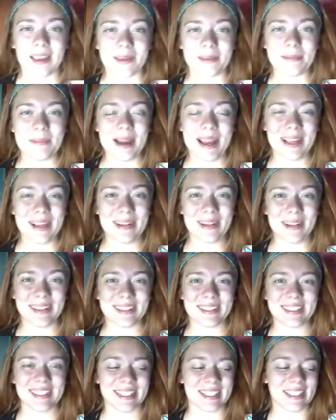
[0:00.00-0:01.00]
My
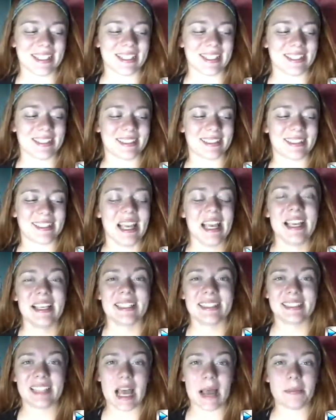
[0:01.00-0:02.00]
quote today is,
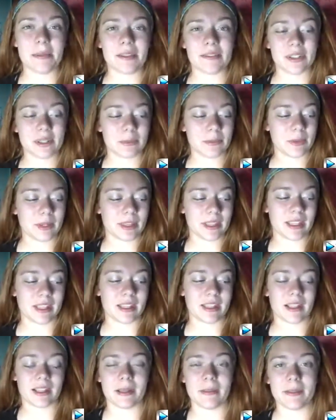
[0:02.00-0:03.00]
stop living
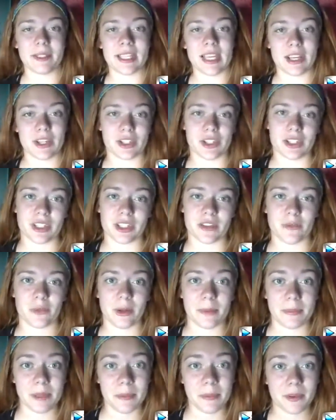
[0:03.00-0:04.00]
within the limitations of
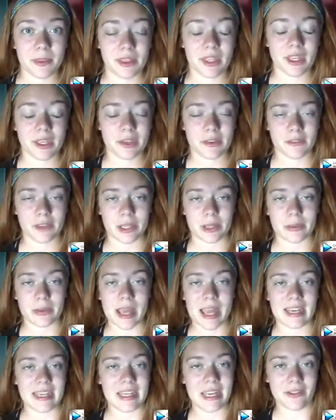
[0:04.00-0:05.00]
what people think of you
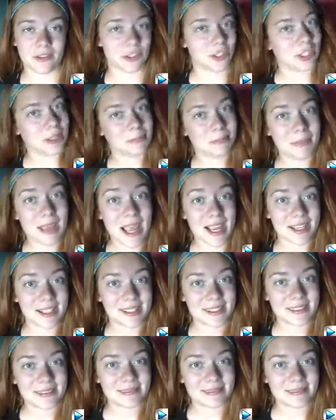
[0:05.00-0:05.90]
and never look back.